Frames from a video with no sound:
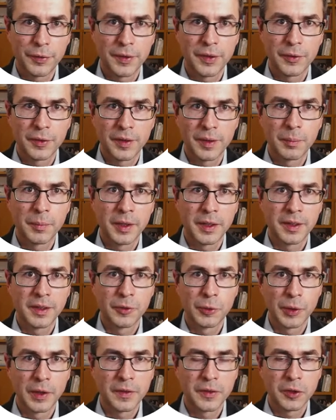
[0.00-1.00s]
So somebody
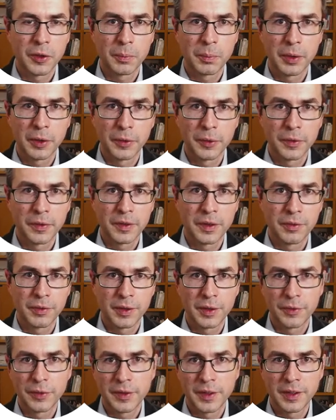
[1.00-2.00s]
who has composed,
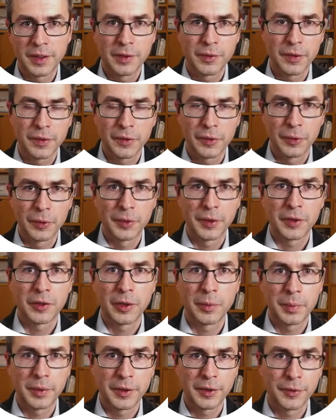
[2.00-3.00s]
even if they never sold a
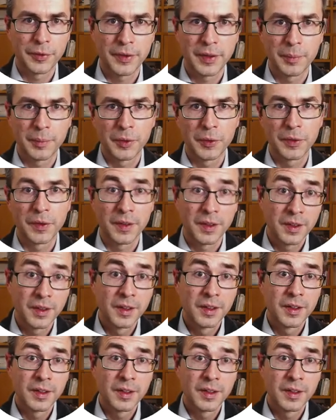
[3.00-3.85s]
copy of their music,